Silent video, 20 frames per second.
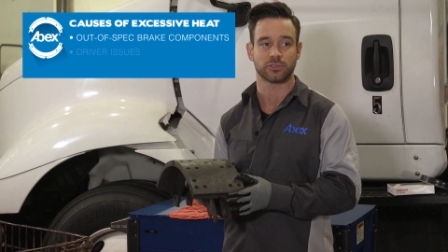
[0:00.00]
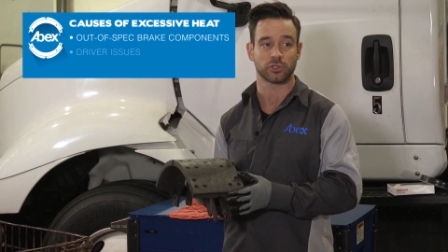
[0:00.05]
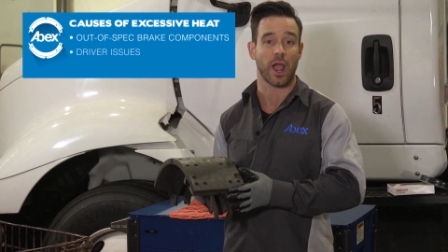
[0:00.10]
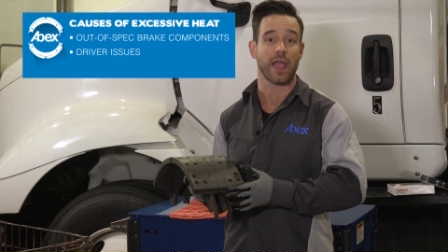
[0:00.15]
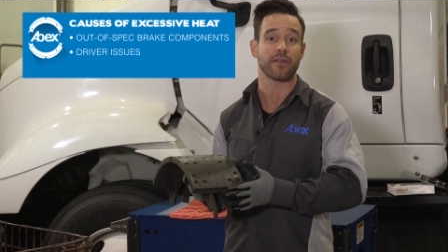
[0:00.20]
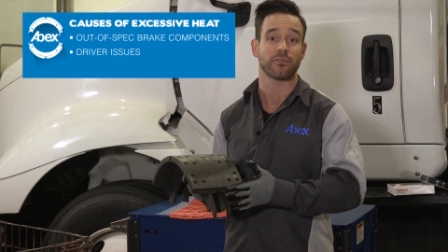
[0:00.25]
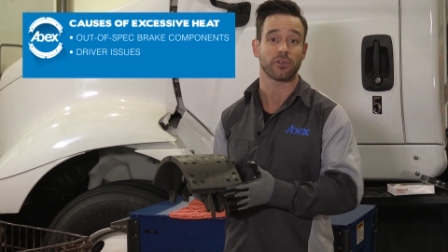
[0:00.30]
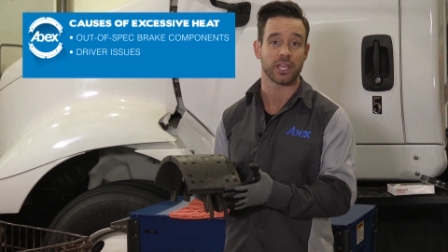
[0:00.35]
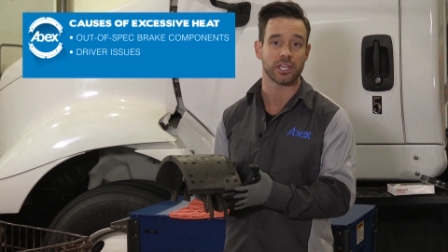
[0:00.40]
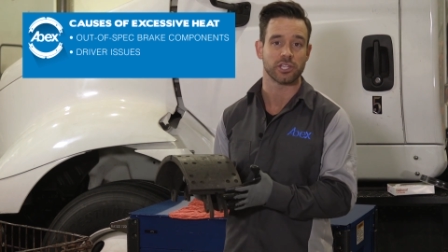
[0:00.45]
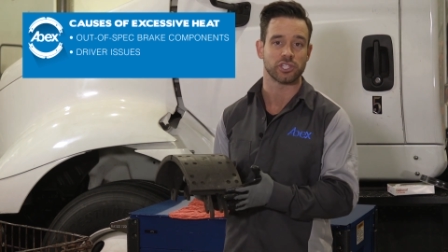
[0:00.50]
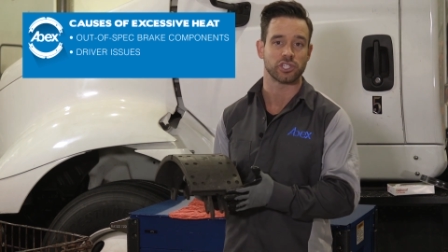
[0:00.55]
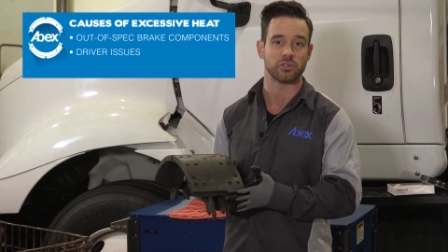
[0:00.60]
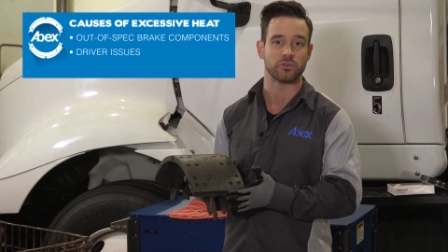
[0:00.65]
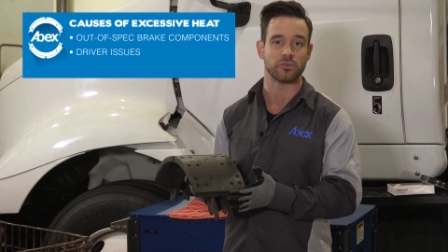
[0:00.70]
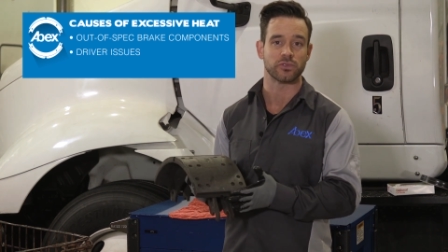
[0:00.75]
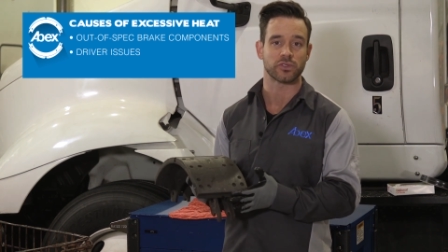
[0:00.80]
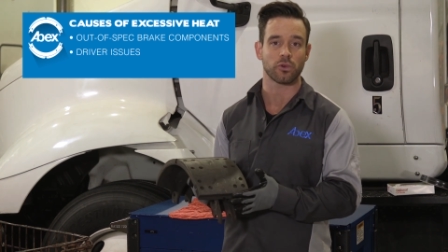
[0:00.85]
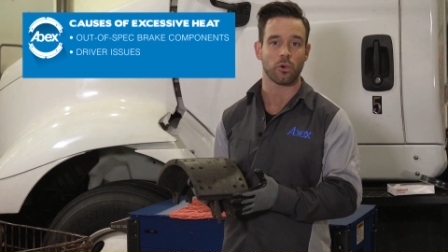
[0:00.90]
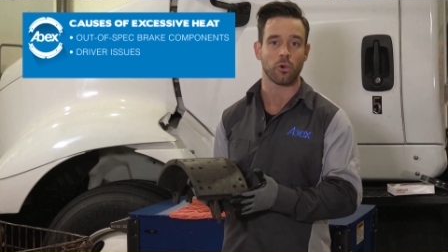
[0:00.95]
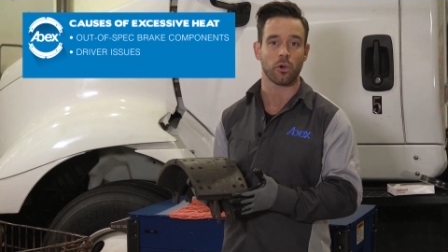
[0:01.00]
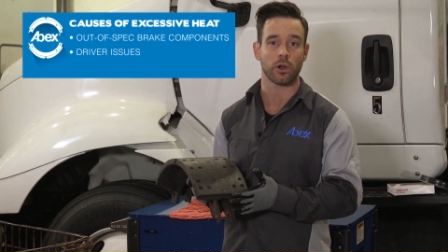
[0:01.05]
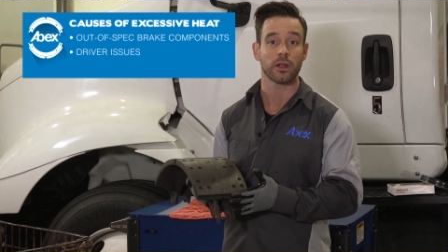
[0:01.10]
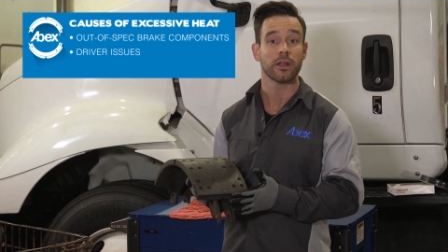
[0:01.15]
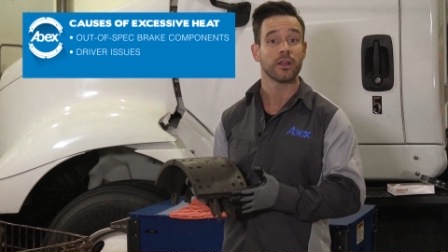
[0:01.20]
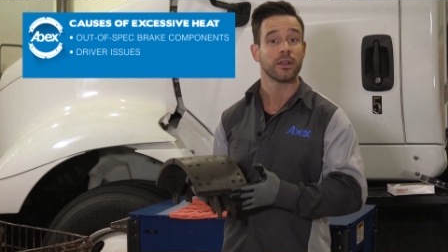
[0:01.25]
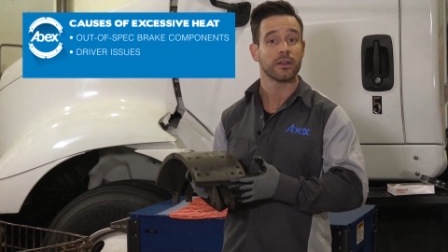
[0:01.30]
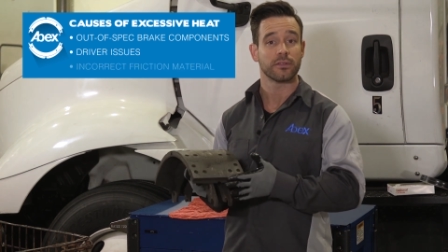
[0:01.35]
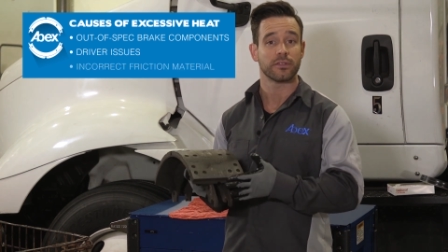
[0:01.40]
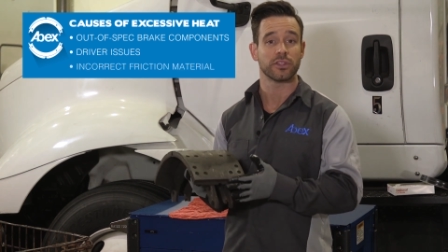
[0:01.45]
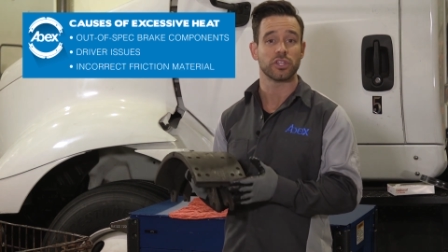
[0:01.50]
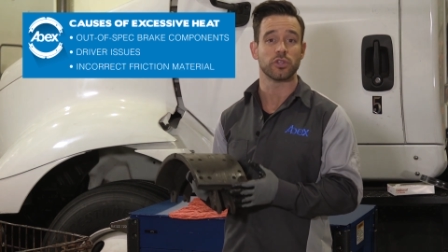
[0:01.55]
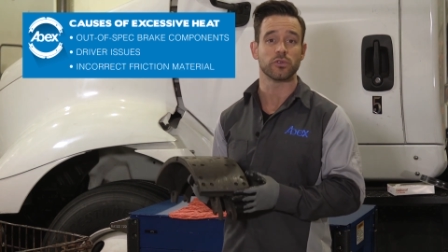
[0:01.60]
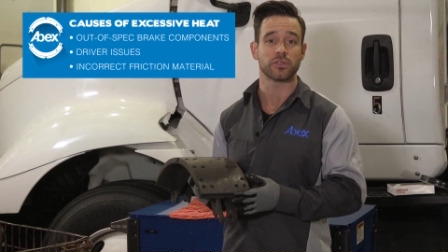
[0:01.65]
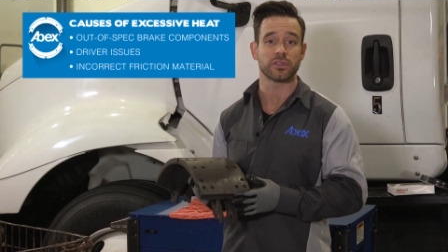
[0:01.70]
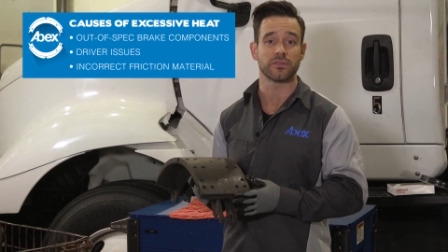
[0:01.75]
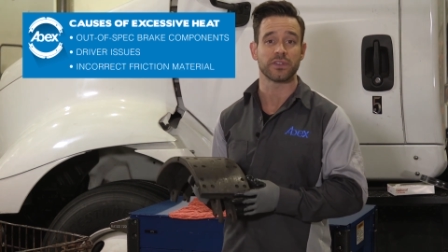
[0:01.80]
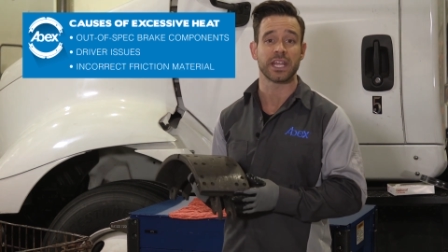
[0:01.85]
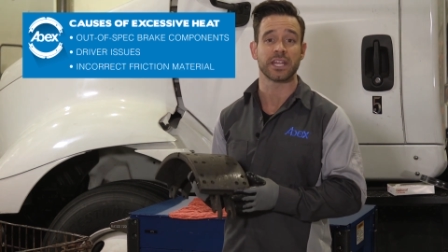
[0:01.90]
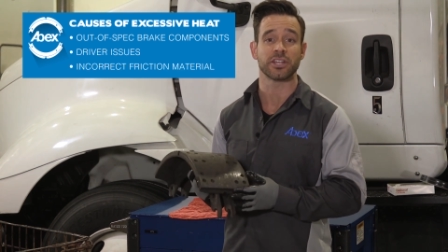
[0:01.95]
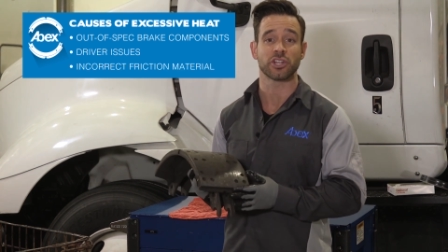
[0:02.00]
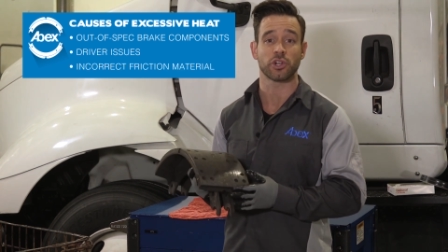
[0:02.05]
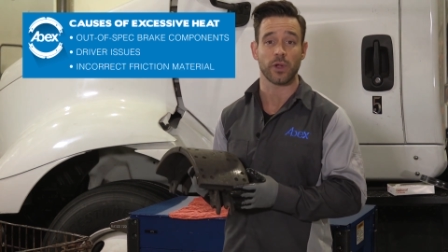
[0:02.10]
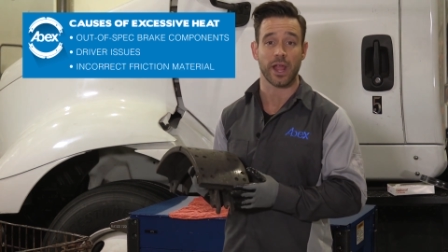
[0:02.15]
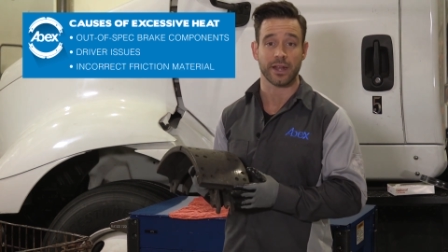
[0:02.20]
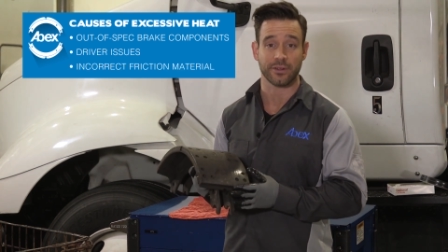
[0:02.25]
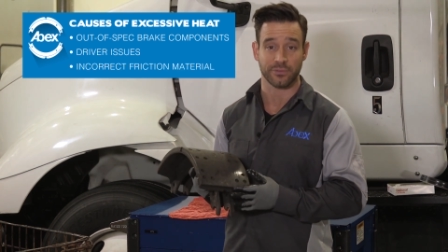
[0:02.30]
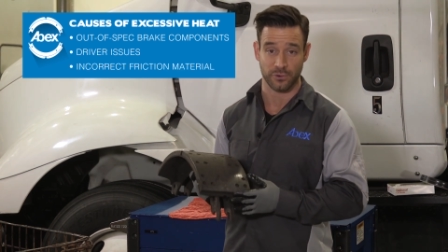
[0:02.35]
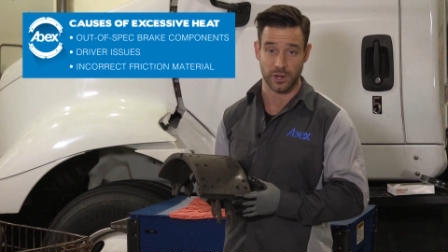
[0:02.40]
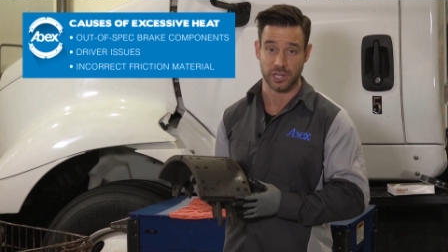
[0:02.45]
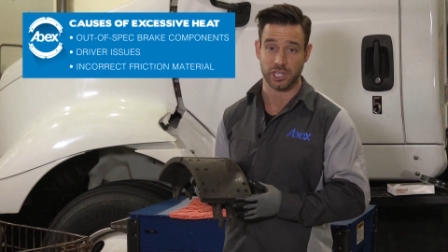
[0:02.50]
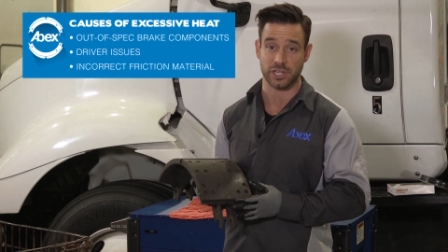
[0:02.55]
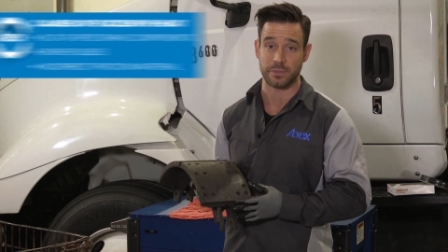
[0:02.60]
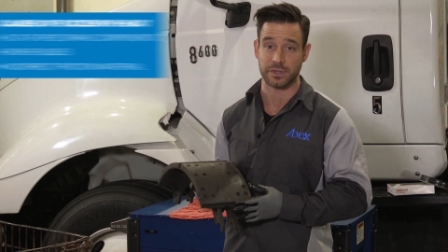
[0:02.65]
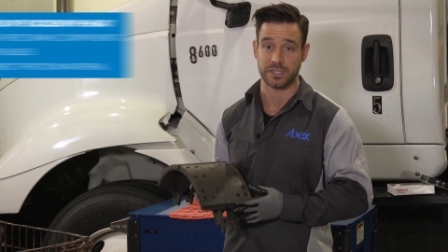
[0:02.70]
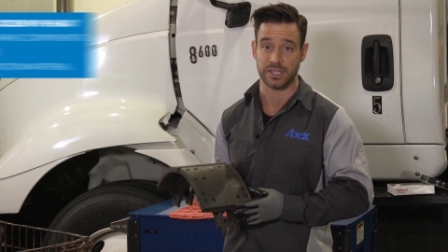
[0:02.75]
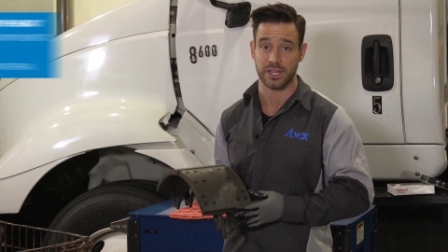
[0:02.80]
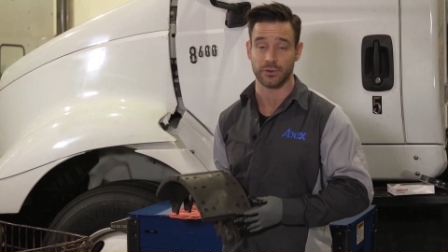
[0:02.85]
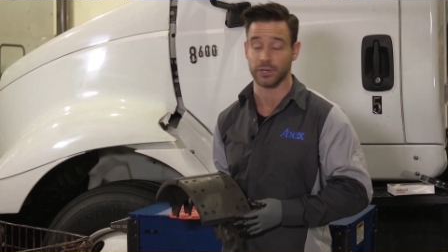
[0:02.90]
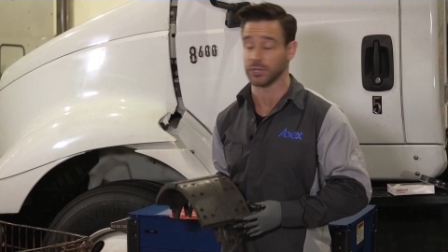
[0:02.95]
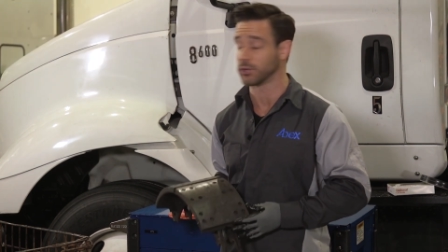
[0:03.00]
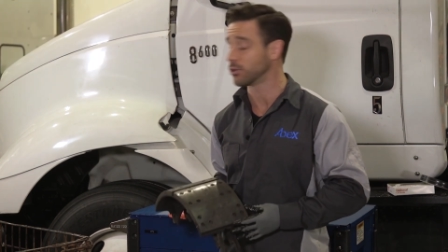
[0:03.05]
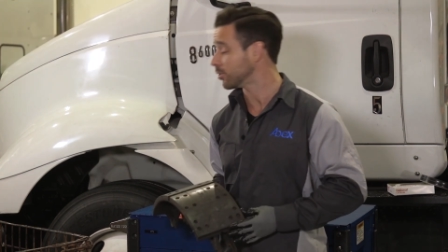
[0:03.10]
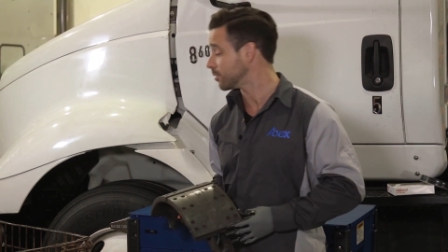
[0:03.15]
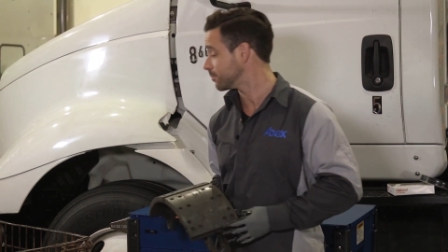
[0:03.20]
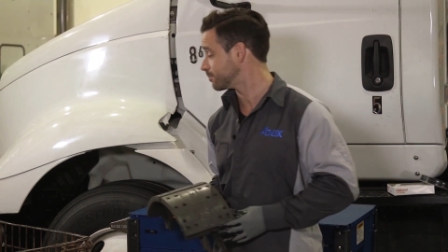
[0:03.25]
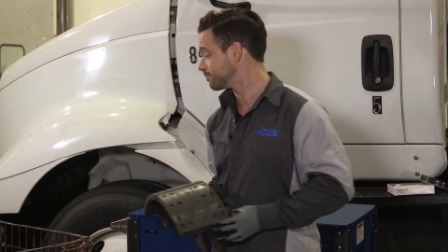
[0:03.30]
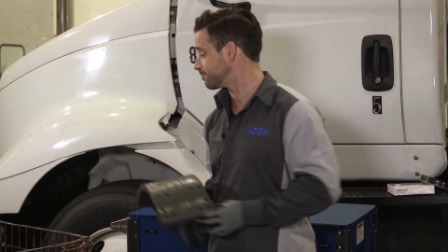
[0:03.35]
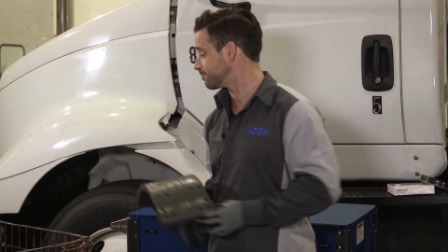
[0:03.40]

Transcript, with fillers: driver issues, or the use of an incorrect friction material.